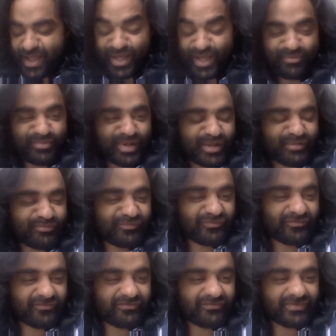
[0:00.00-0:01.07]
I'm
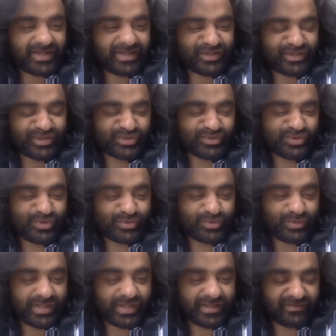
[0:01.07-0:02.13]
very new
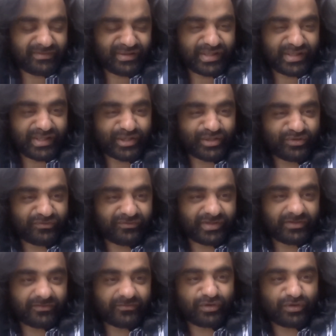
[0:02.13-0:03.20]
to giving, like, you know,
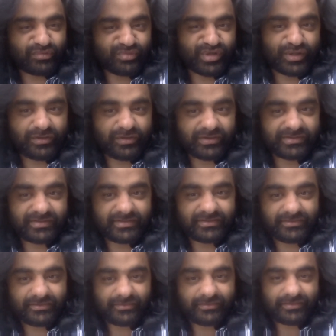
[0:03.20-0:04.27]
very formal talks
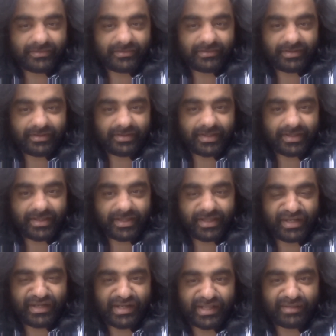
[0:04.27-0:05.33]

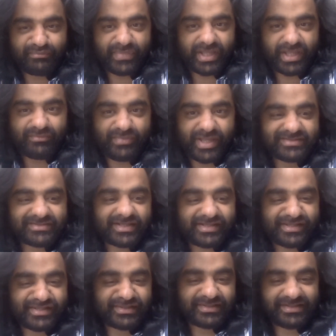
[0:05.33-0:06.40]
in like big
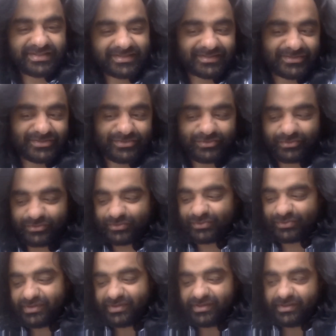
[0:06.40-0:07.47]
sessions. So,
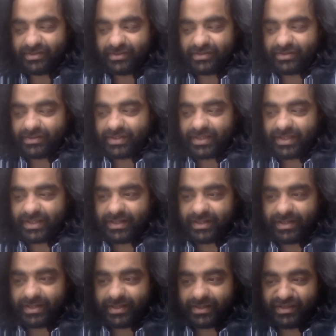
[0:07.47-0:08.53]

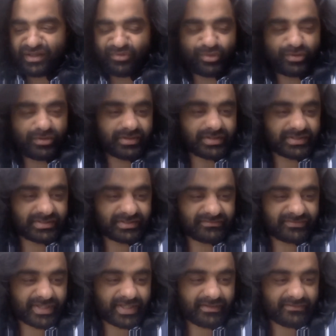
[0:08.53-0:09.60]
like, apologies
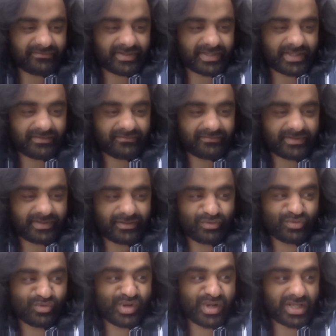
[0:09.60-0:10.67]
if I
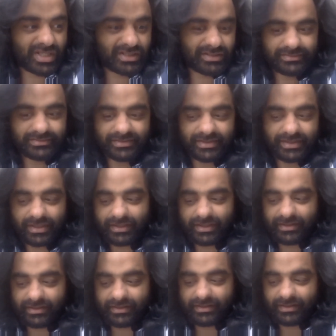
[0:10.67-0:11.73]
don't
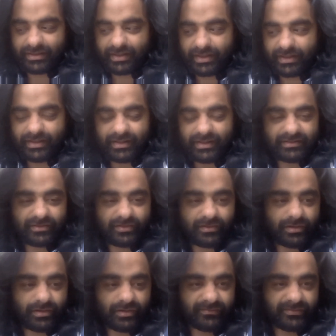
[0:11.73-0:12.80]
address
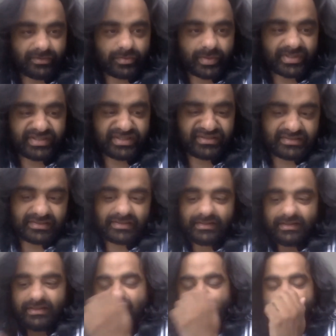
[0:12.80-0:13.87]
all of your questions.
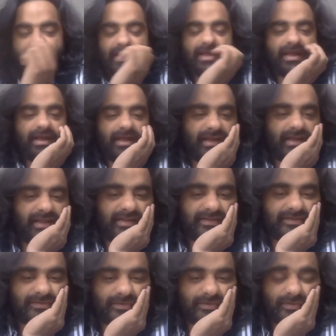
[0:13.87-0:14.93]

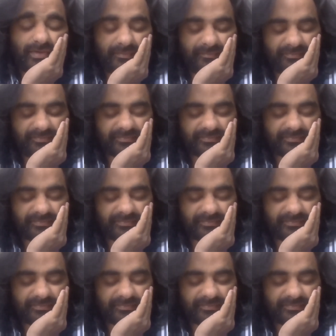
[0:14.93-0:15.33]
So